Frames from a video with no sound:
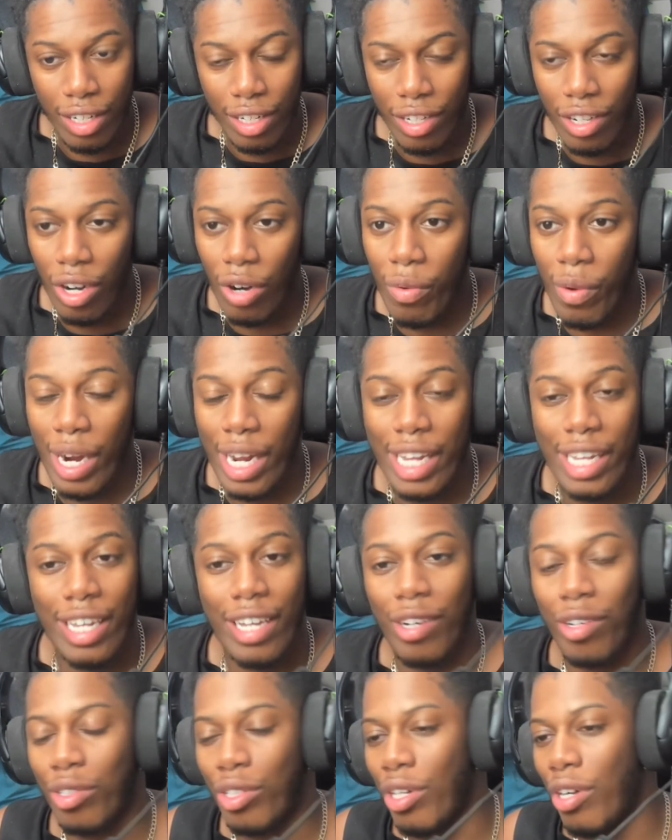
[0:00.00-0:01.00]
No way he
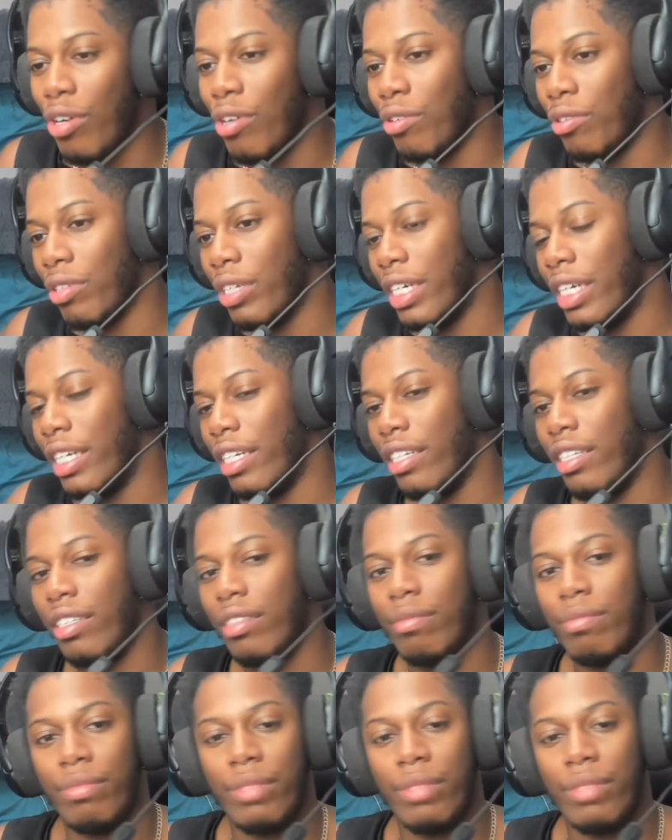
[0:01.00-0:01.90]
killed the old lady.